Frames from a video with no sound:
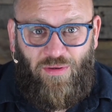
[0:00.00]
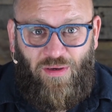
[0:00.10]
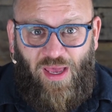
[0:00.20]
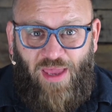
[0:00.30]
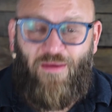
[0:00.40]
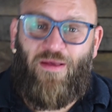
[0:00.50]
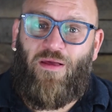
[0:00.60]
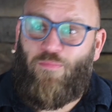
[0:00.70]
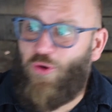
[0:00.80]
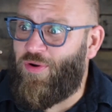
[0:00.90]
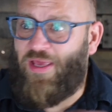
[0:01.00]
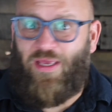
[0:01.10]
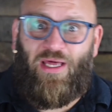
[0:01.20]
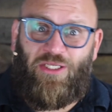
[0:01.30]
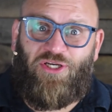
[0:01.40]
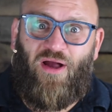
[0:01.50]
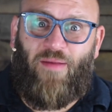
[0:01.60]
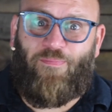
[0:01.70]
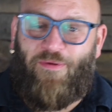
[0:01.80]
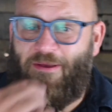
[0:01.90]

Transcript: Okay, pruning, you got to chop.